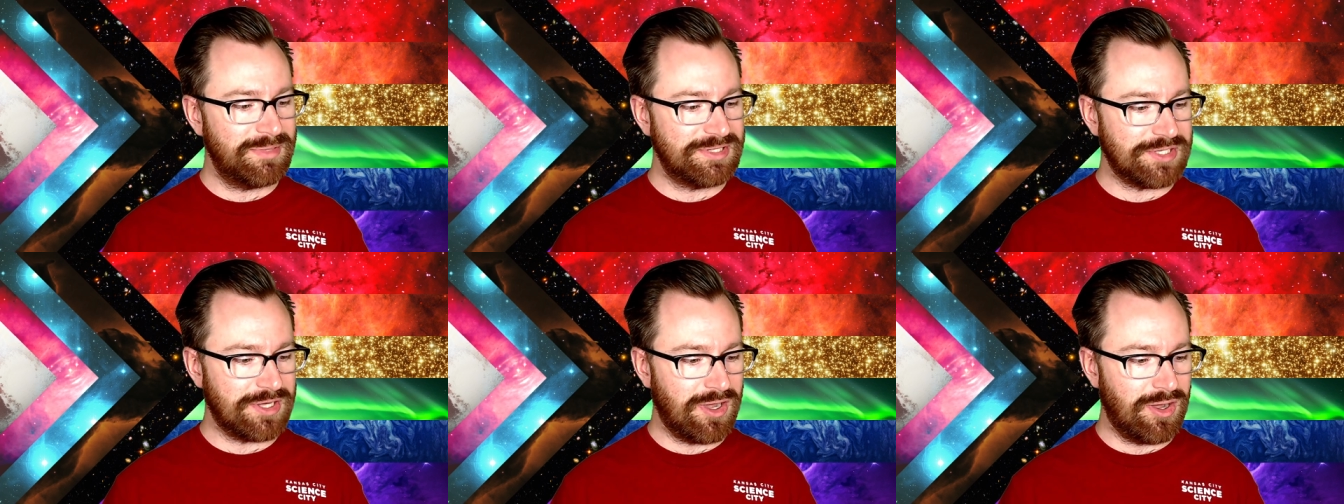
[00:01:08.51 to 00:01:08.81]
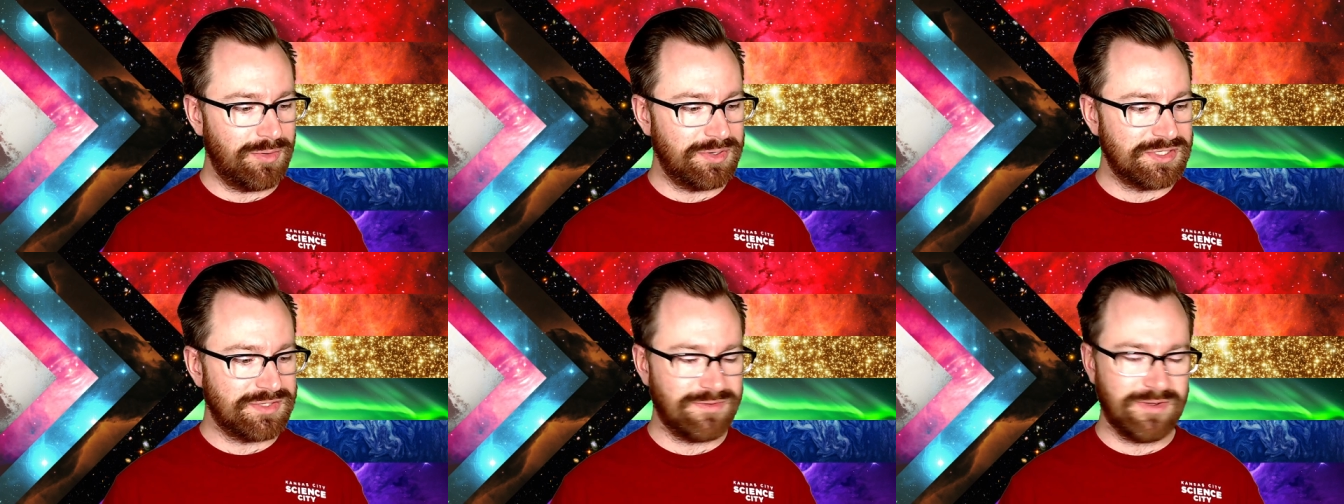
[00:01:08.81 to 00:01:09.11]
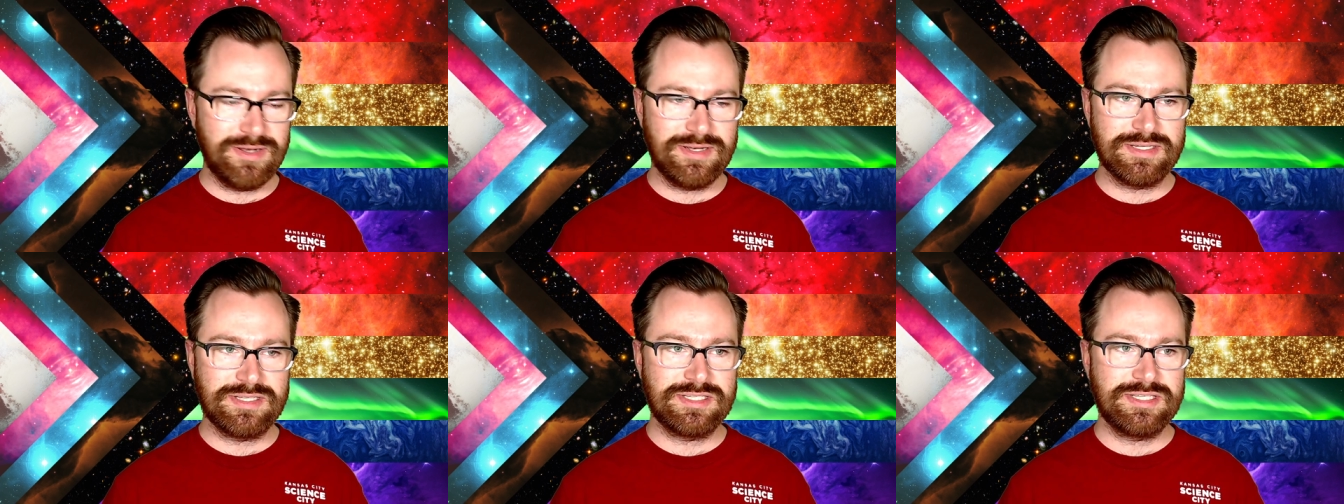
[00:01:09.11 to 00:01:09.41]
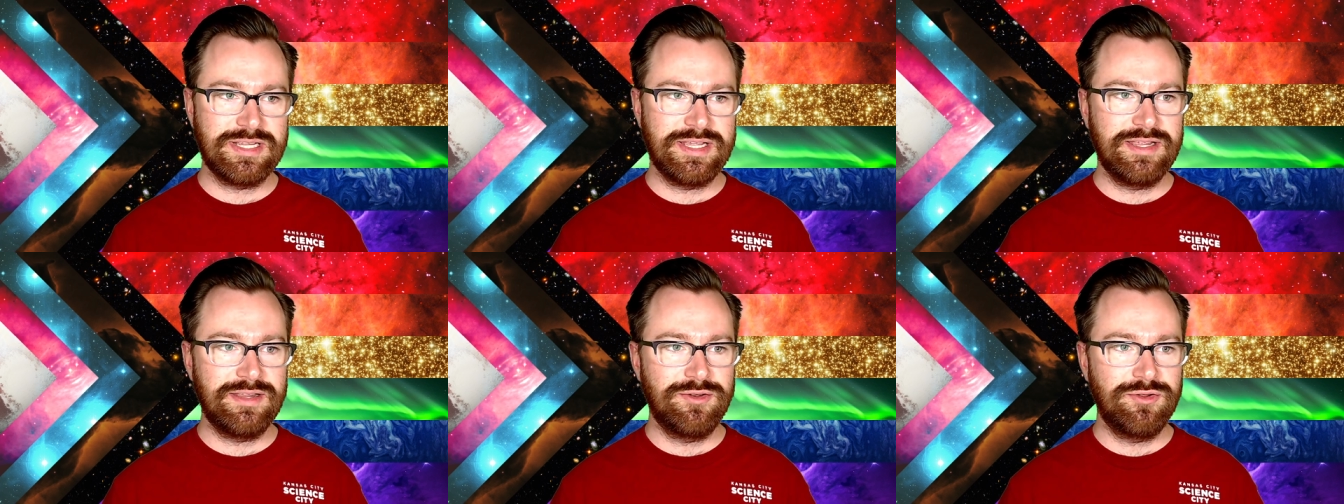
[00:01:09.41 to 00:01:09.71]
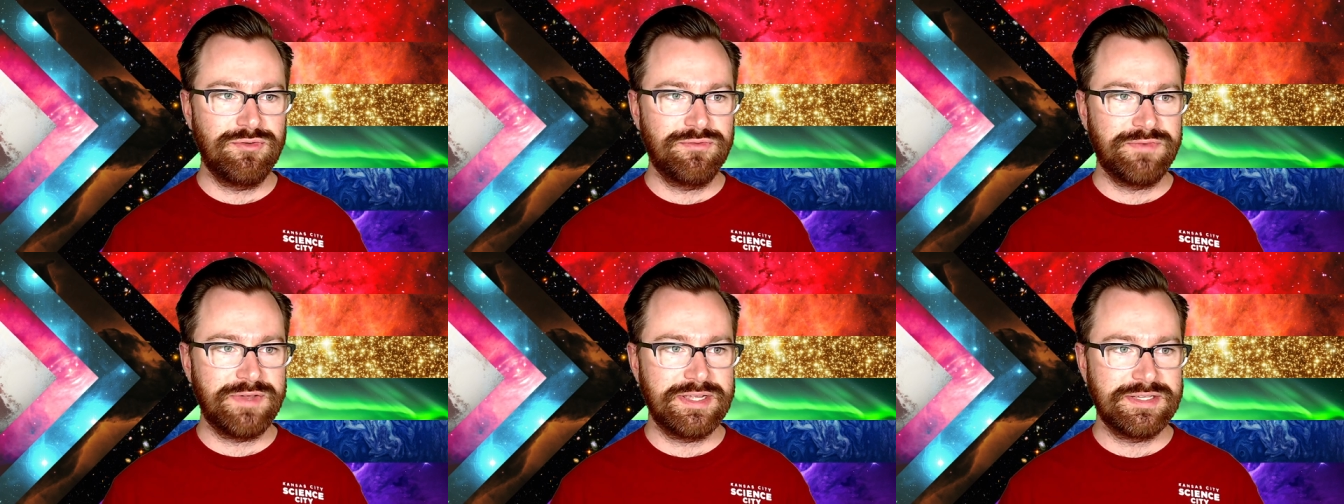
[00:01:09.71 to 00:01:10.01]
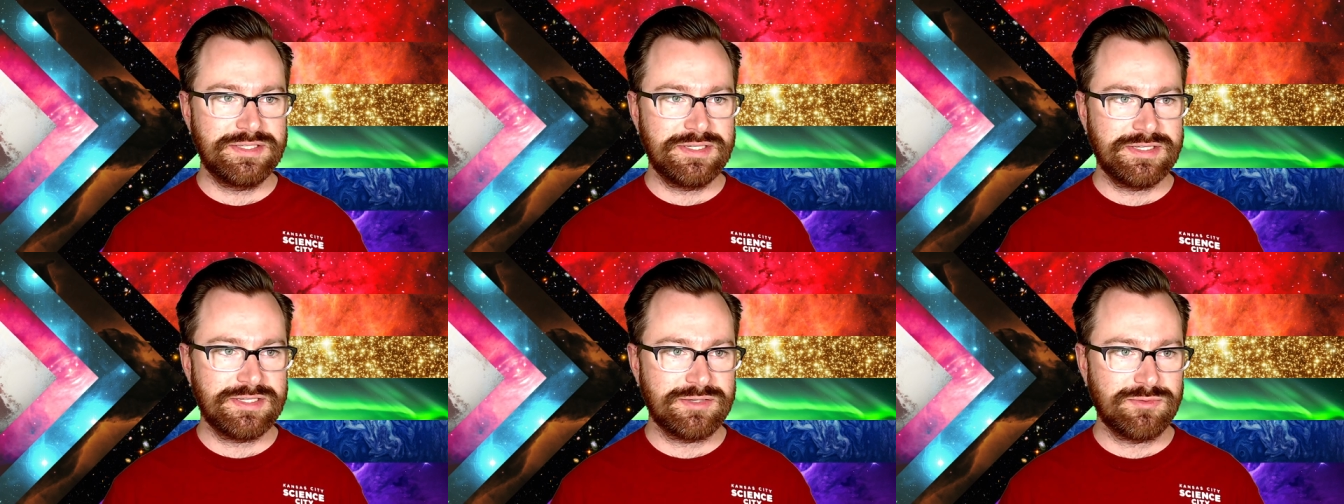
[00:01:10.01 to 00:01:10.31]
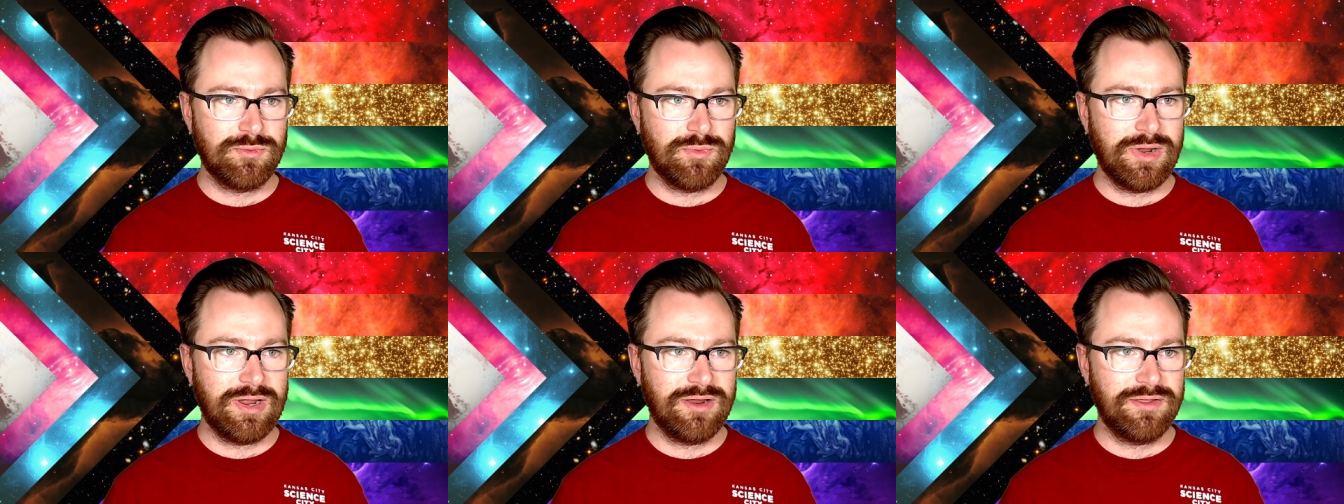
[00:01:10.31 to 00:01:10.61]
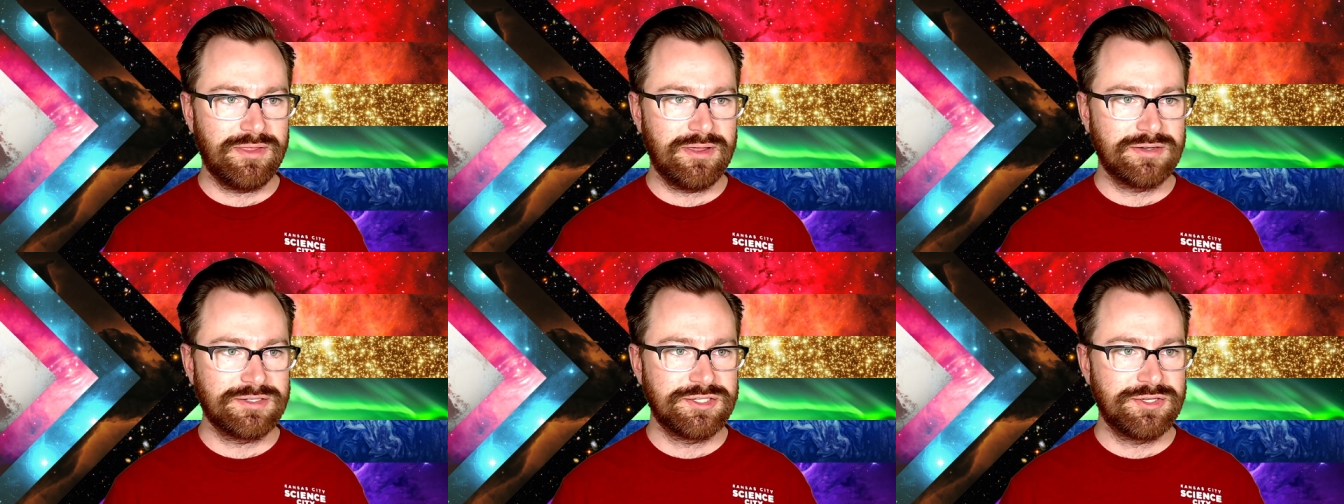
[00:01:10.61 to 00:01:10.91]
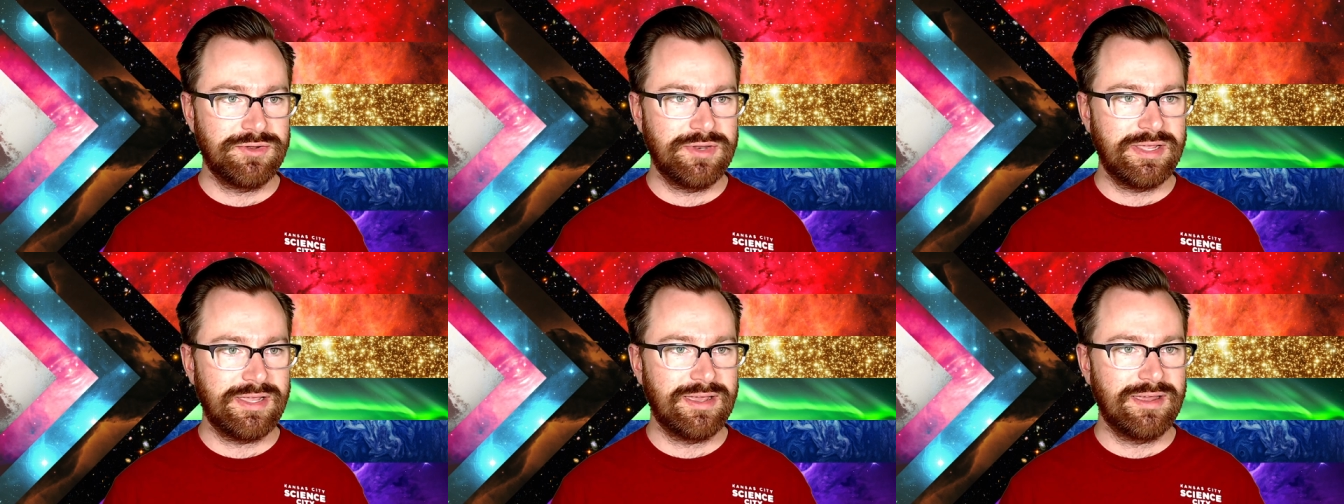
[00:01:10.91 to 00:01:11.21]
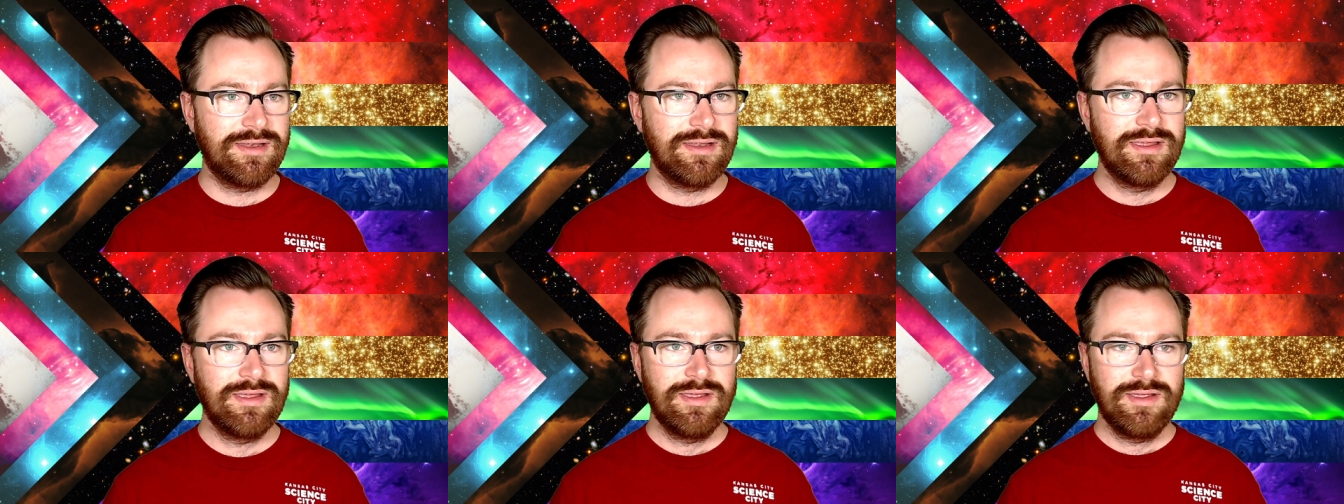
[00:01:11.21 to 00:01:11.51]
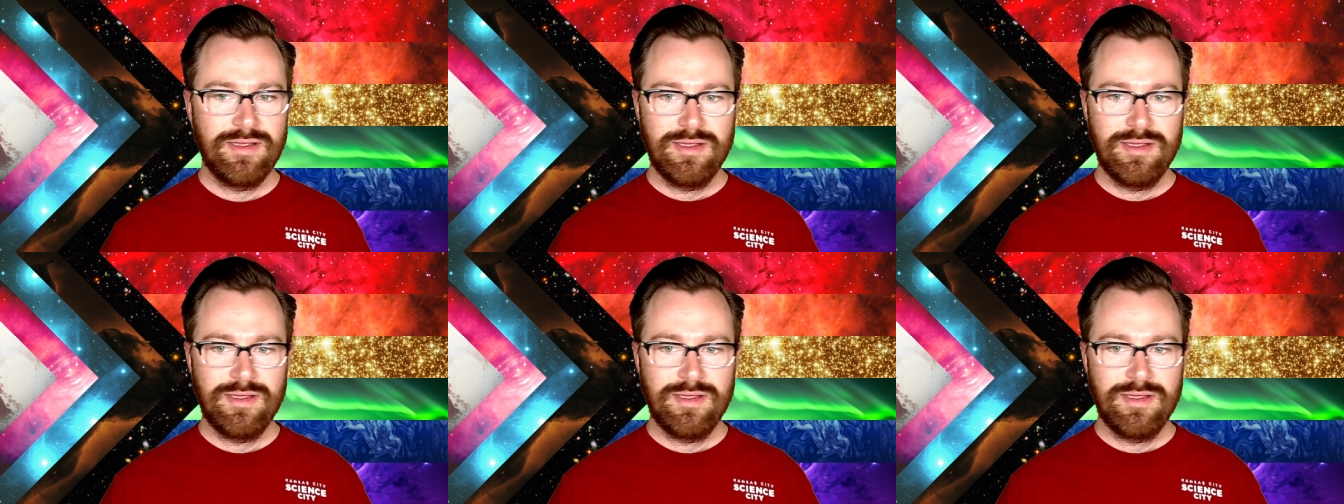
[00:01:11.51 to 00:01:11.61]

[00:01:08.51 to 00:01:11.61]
it's always fun to see new faces and where they're tuning in